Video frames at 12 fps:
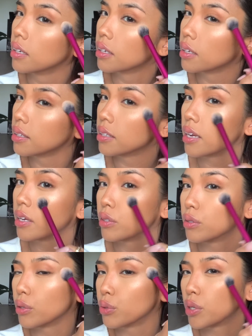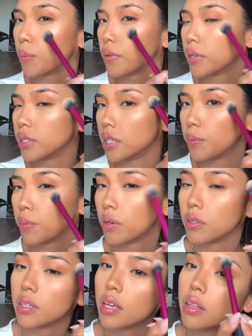And take it to the top of the
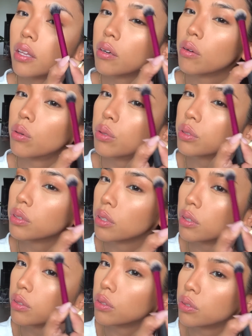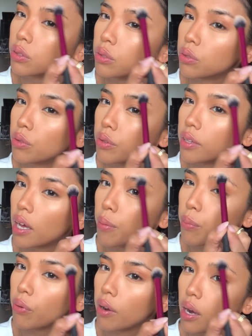cheekbones and then also to
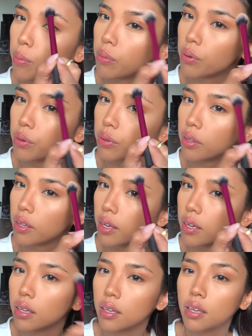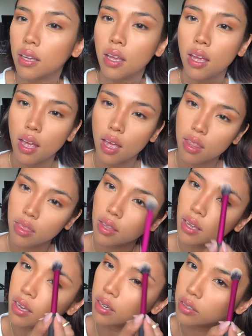that brow bone there. And
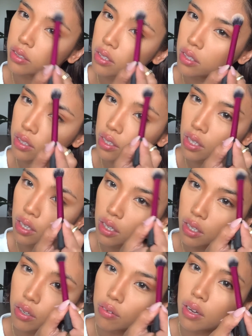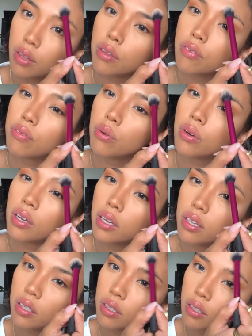then just here around the
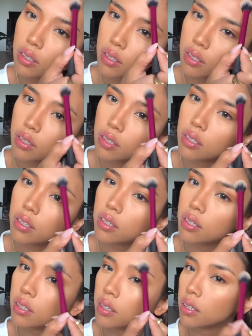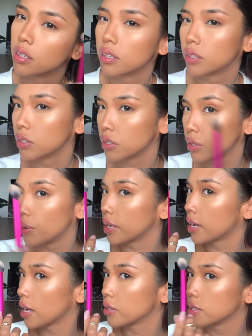forehead, just so it
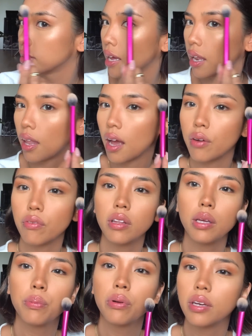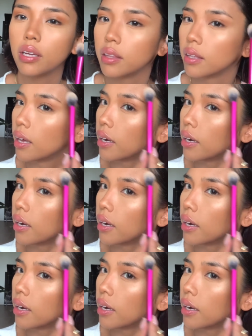catches that light really pretty in that